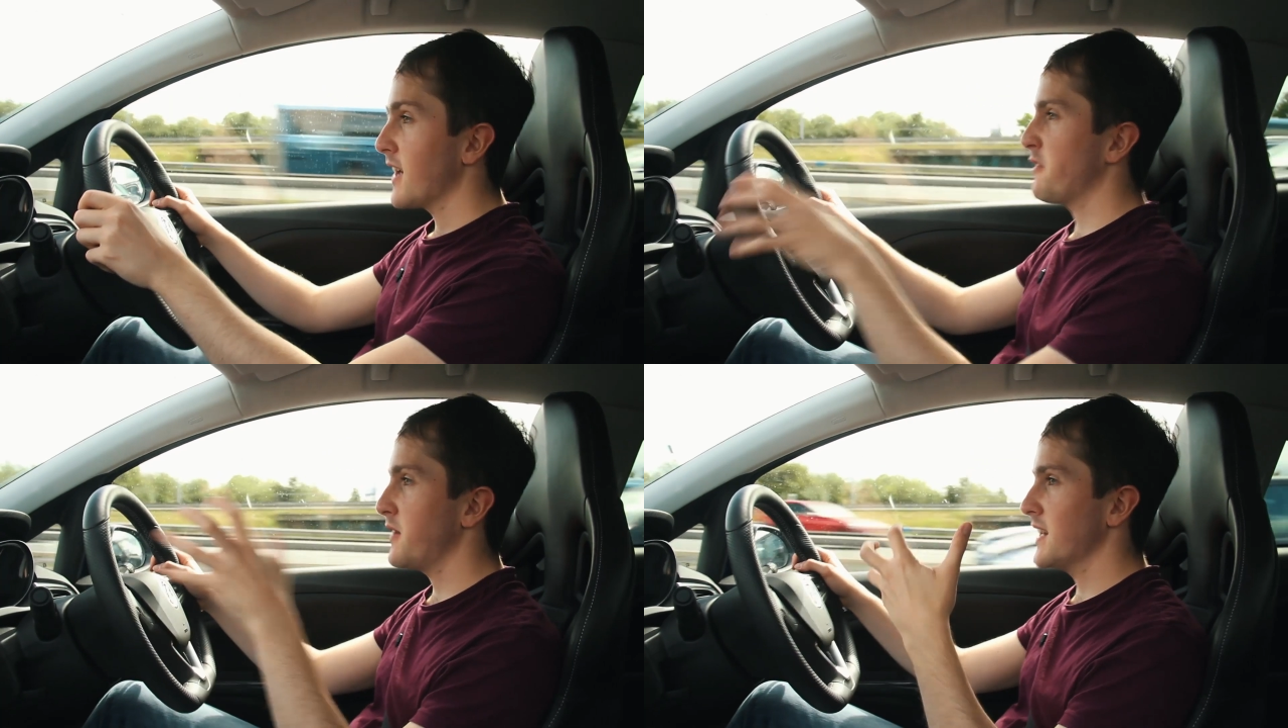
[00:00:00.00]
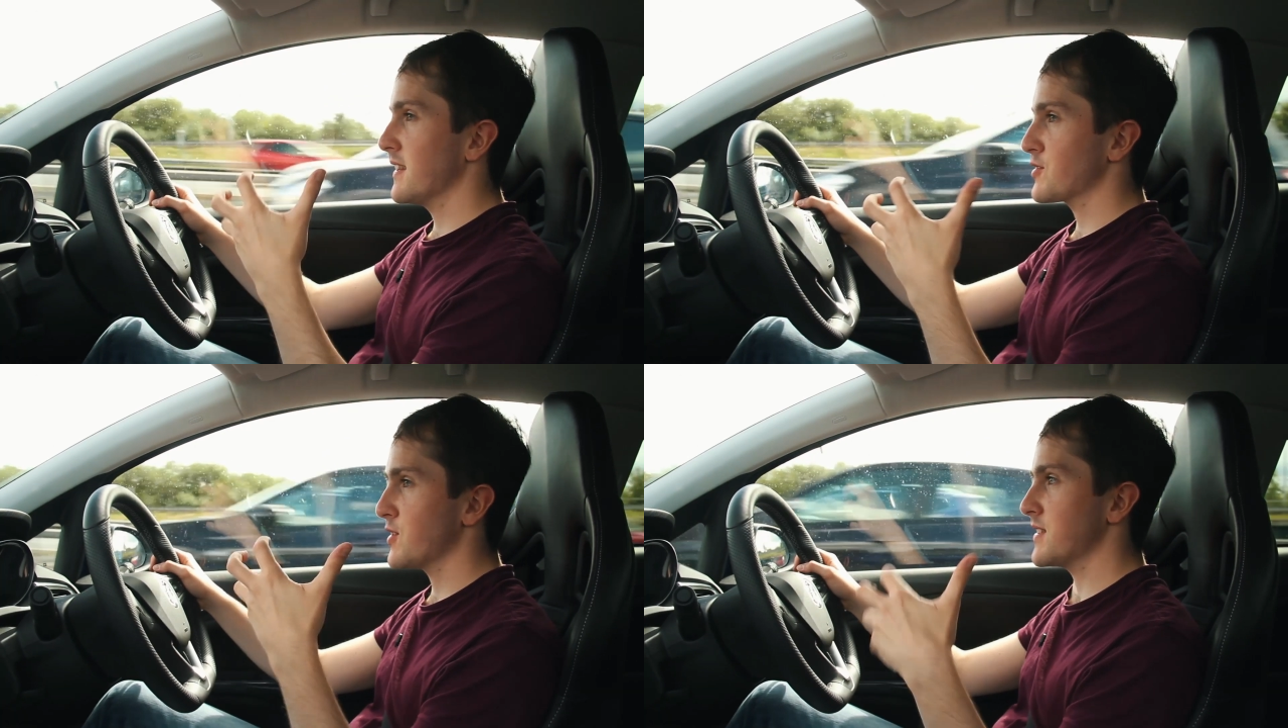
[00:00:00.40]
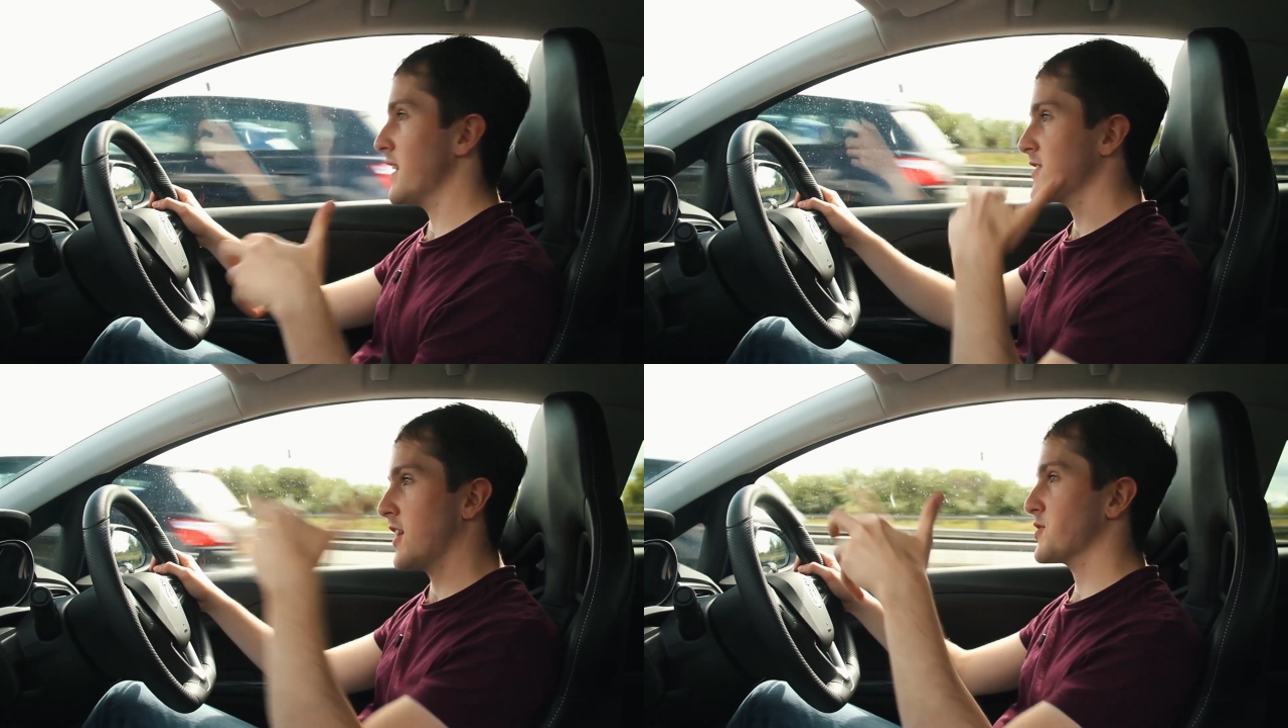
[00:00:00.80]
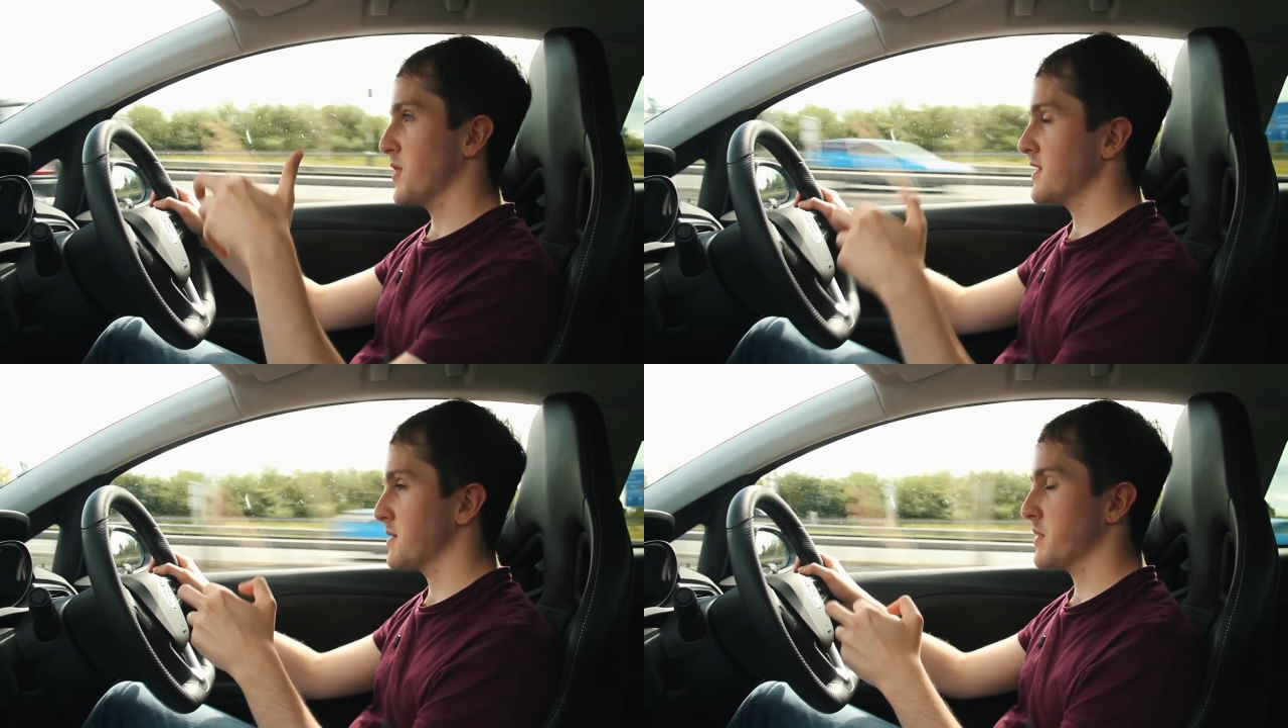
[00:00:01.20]
A feeling that's just
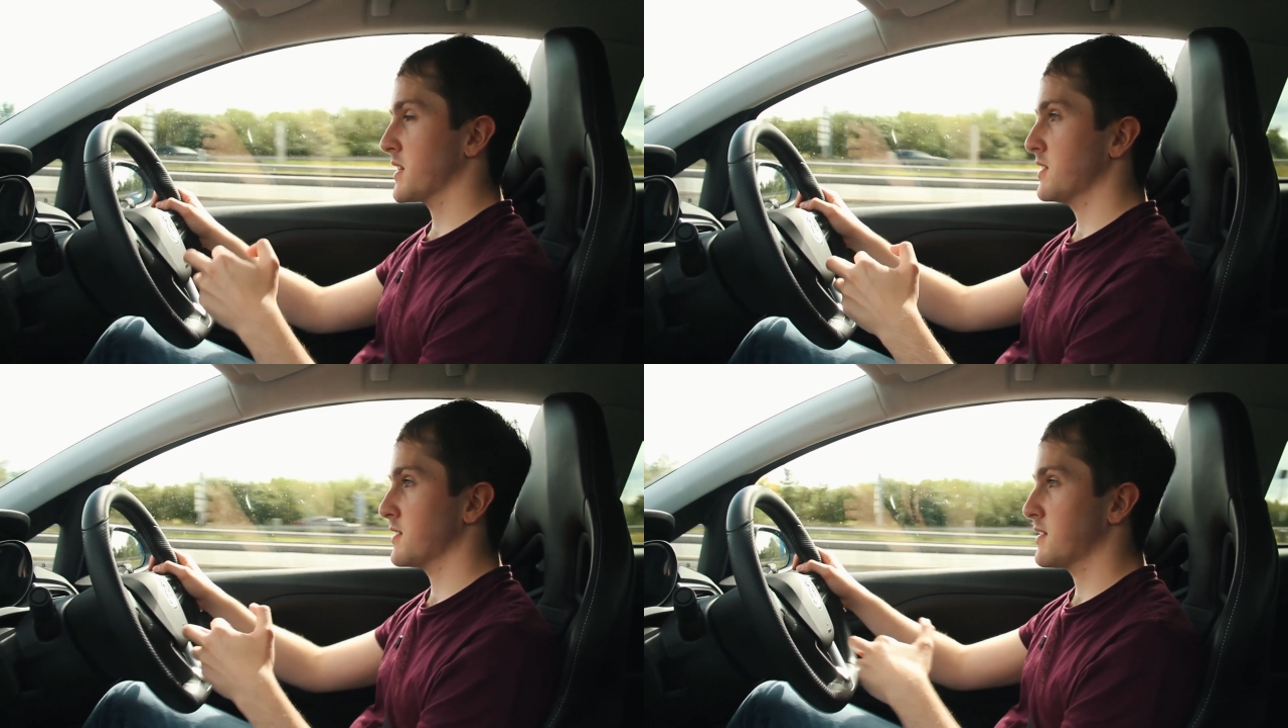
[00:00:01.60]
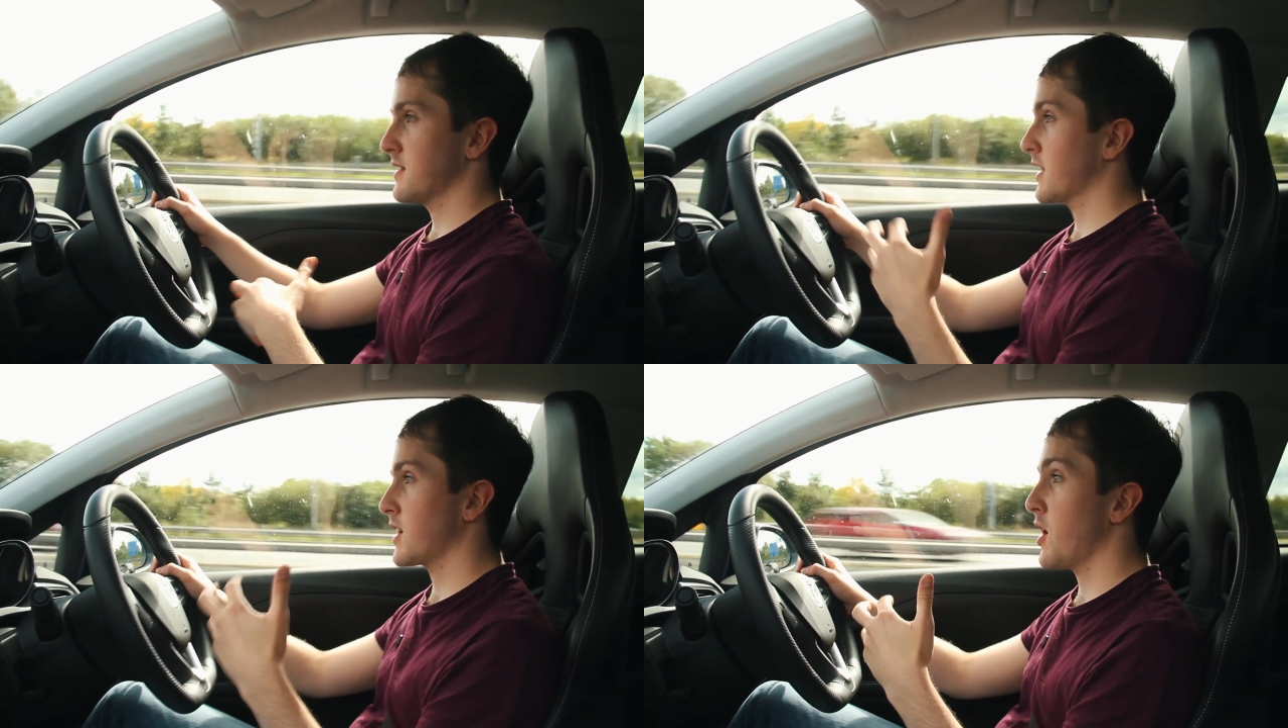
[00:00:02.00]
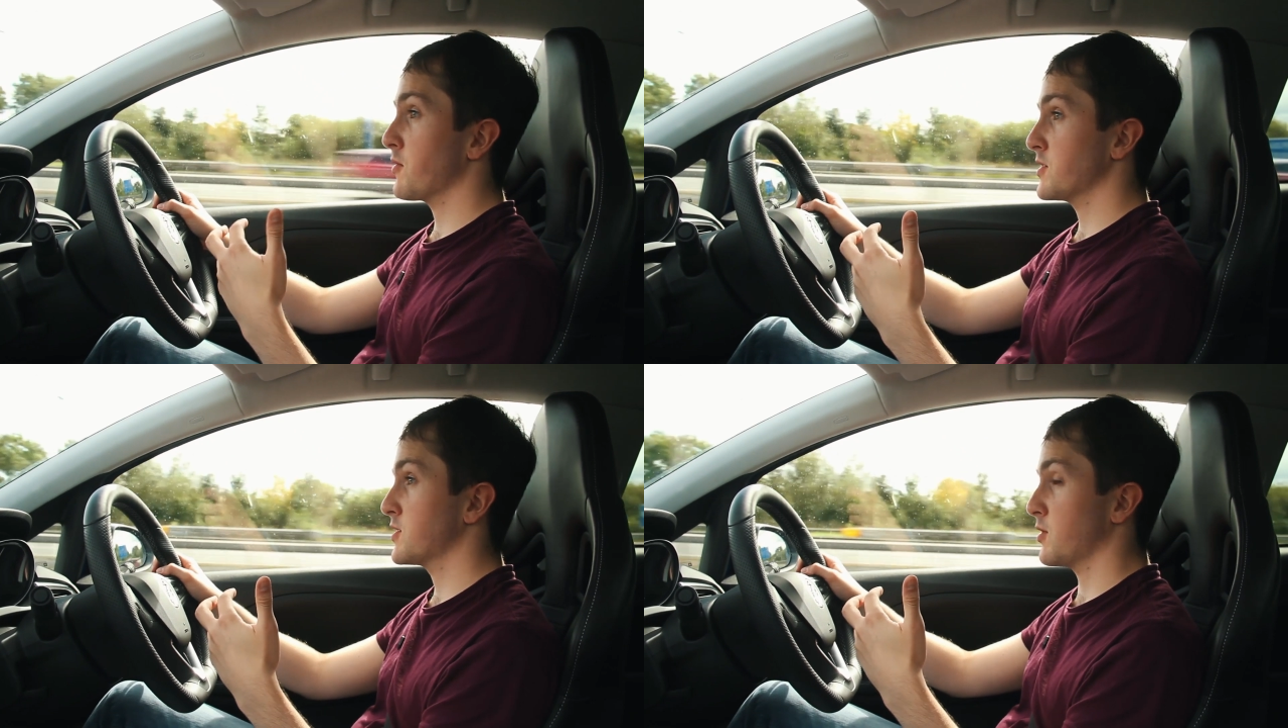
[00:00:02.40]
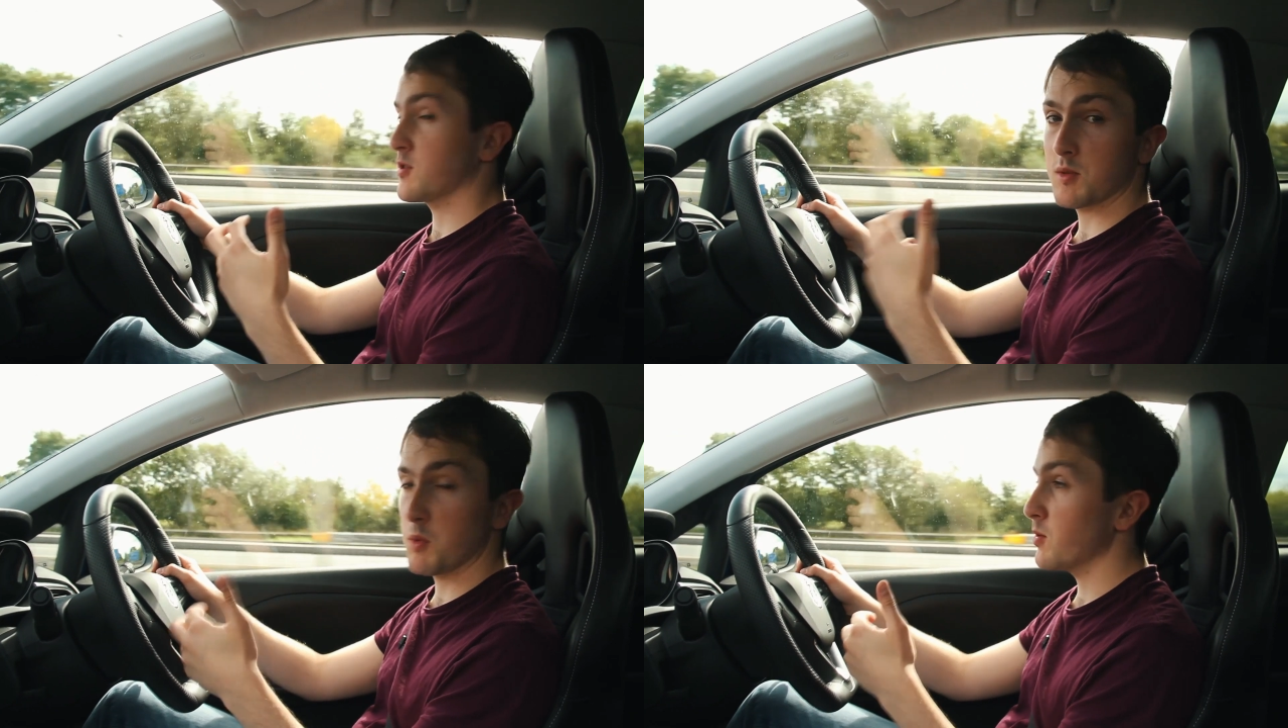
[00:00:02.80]
exaggerated because the car is so
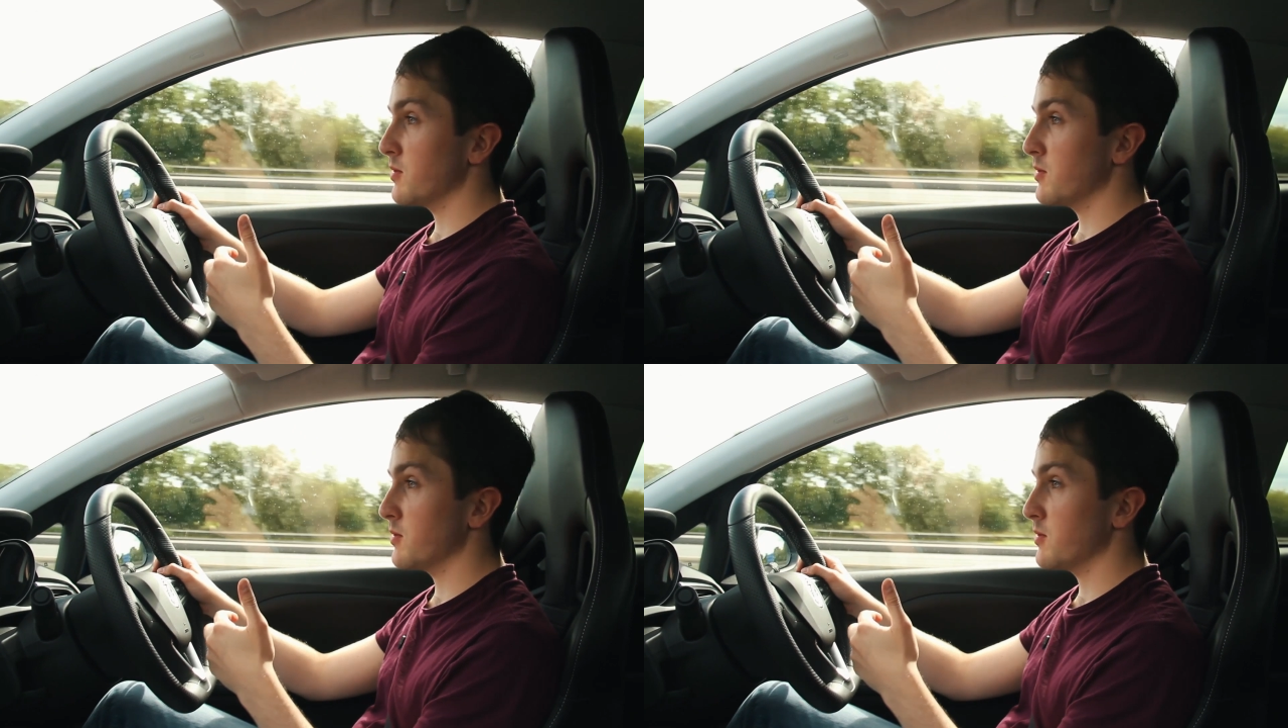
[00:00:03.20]
small.